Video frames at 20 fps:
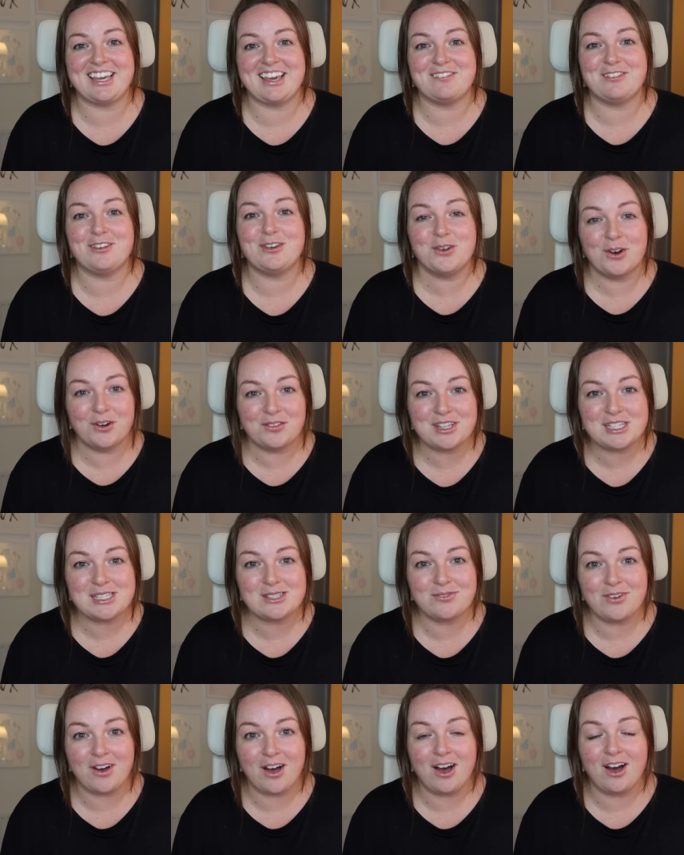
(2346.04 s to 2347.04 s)
If you got this
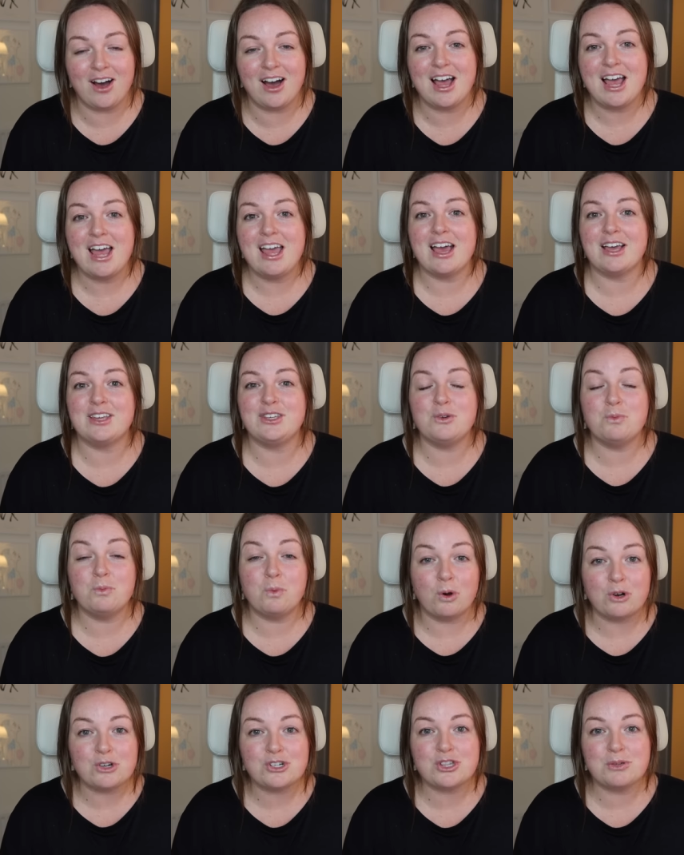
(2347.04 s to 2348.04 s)
far and you
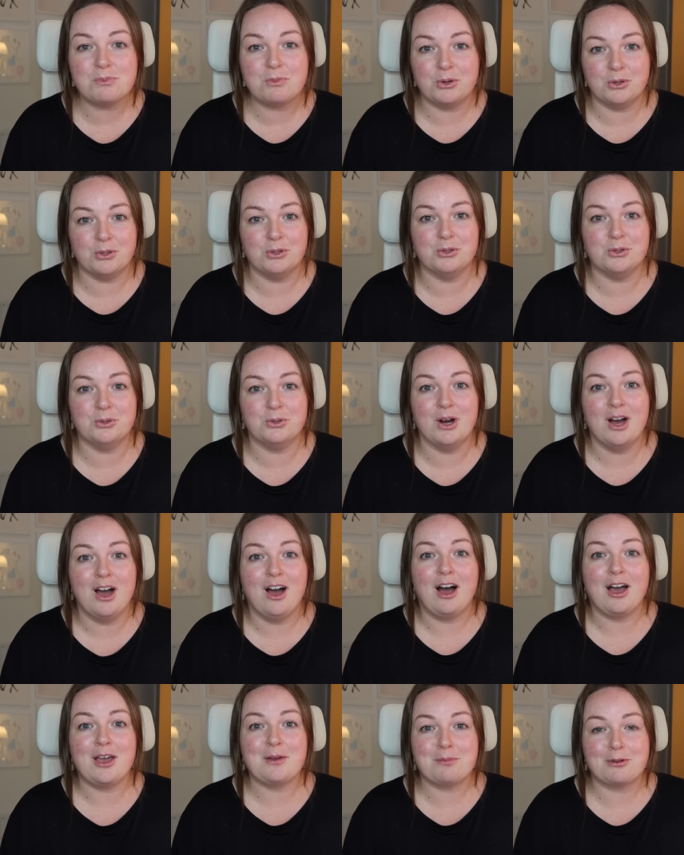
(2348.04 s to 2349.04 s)
watched them all,
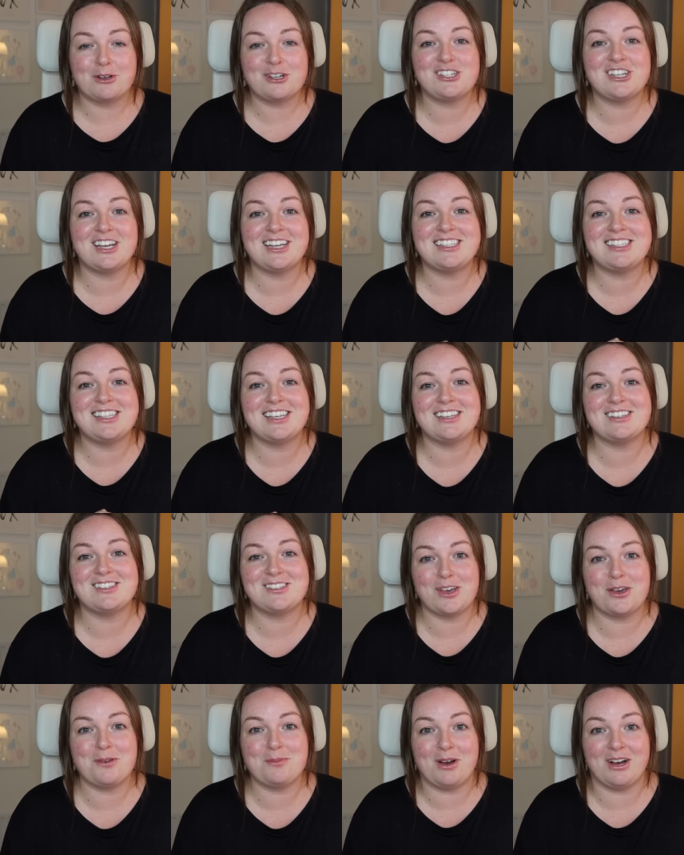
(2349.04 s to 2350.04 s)
I appreciate it
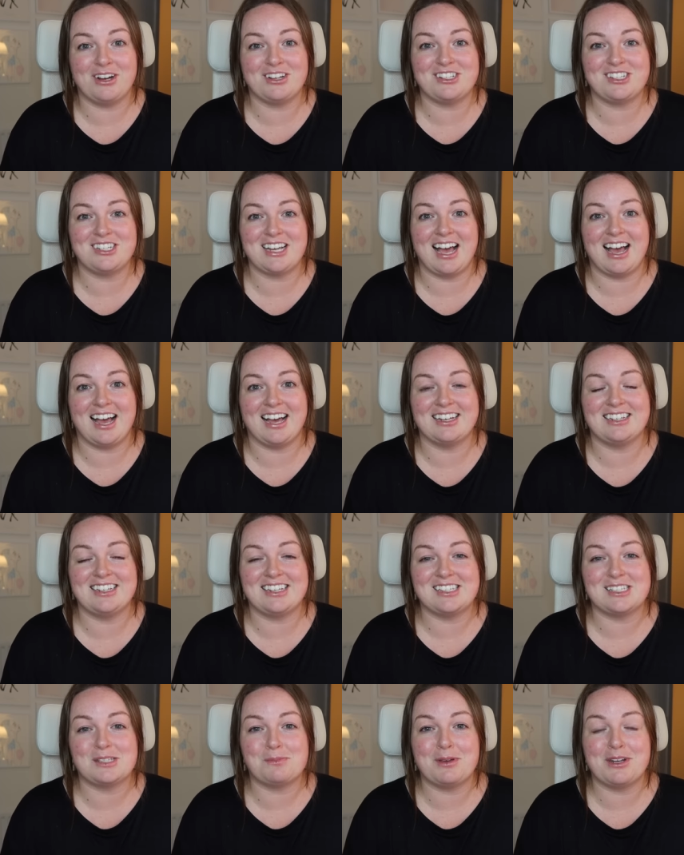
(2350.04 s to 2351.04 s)
so much and
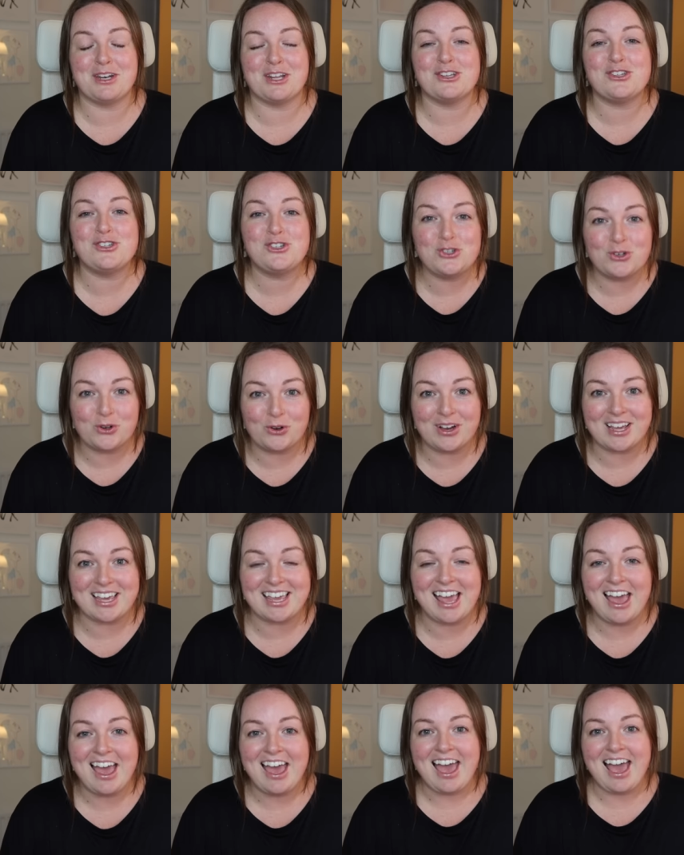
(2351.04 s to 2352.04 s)
it's been a
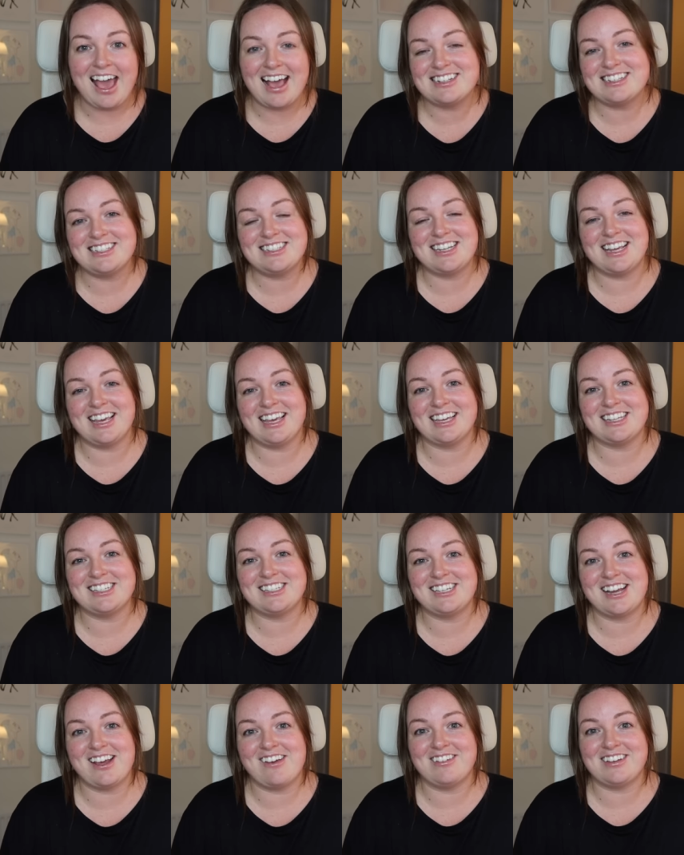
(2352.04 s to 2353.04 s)
joy editing and
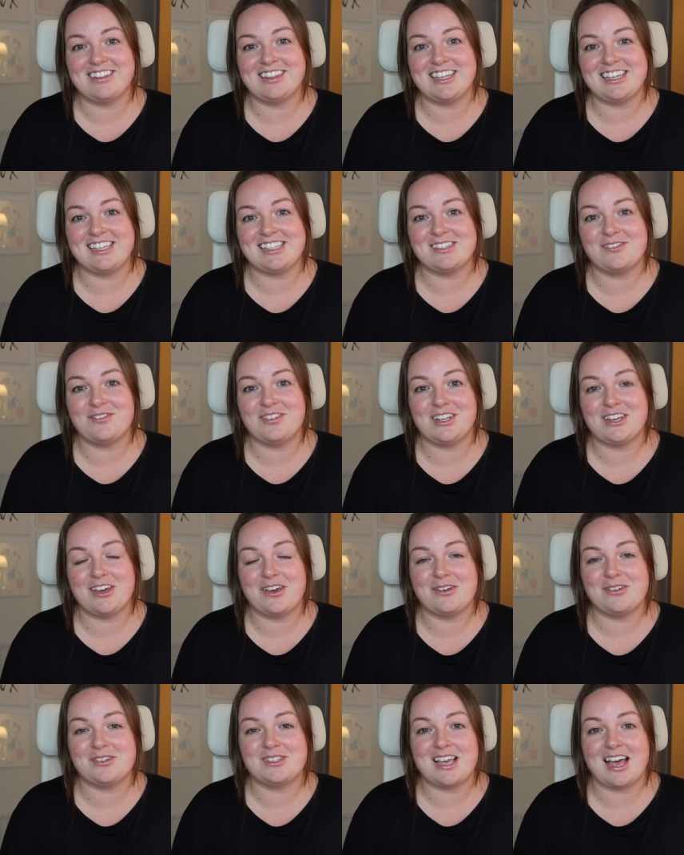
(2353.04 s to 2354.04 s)
sharing these
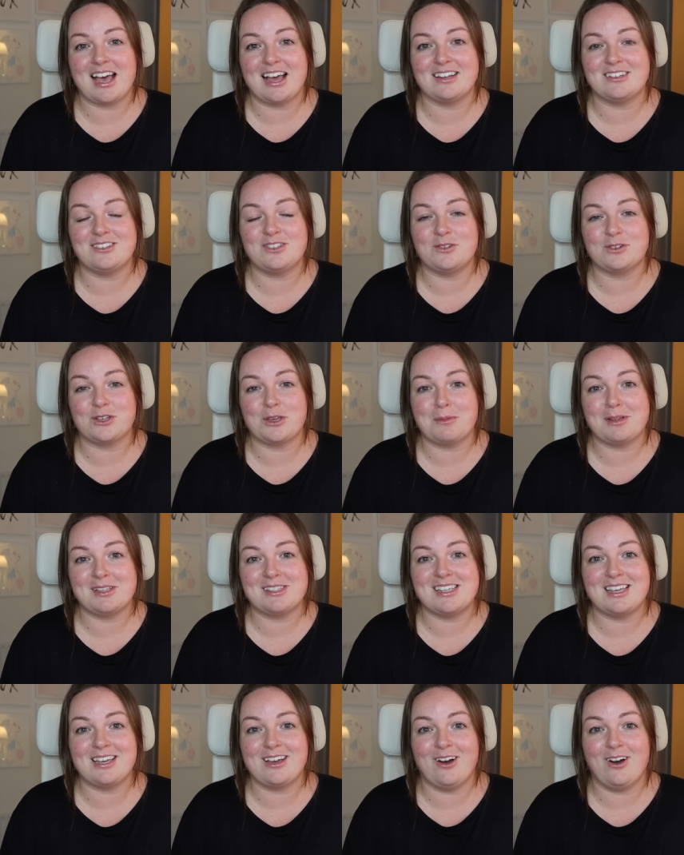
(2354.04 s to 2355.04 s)
videos and
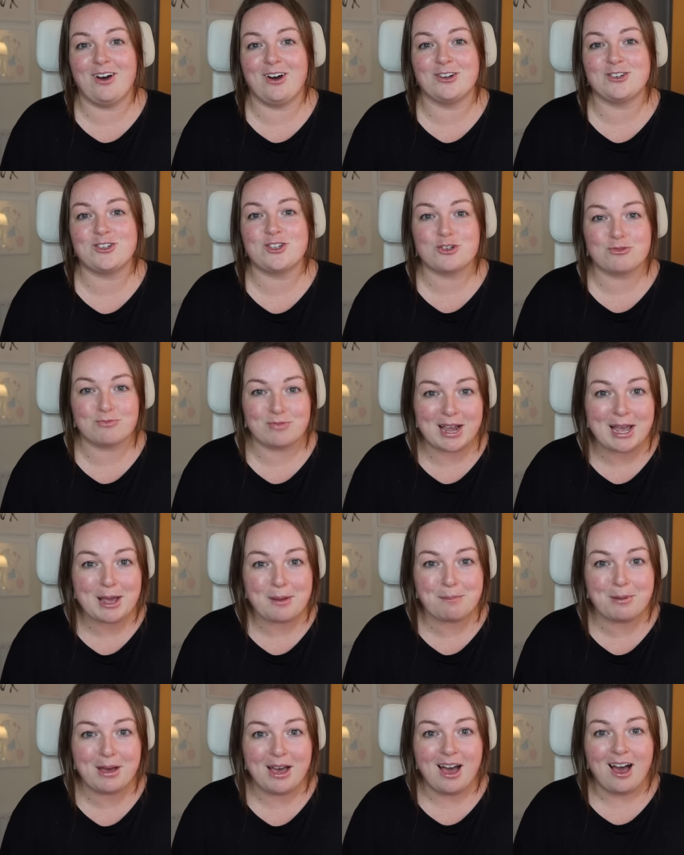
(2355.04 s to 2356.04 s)
documenting our
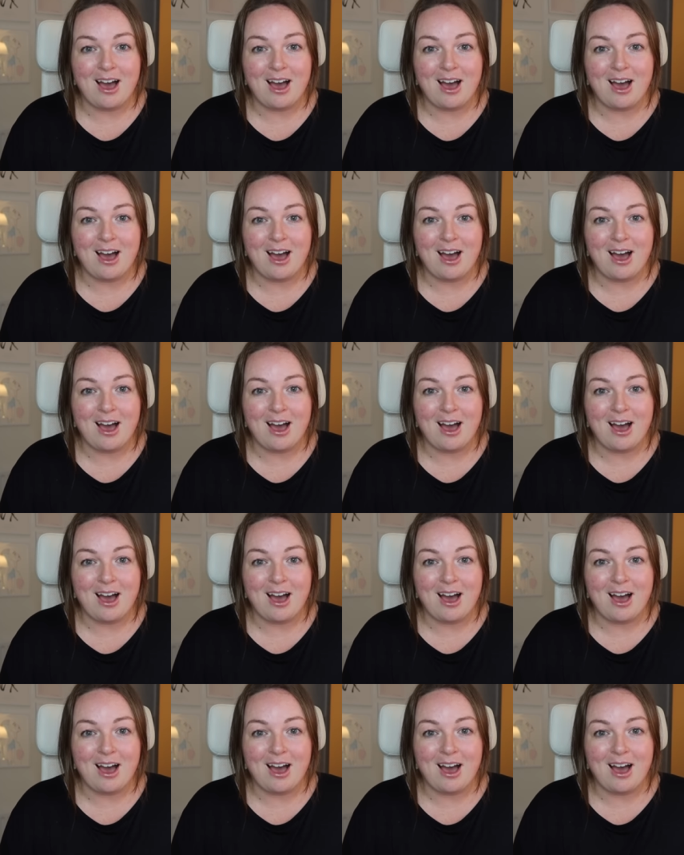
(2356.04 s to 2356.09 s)
trip.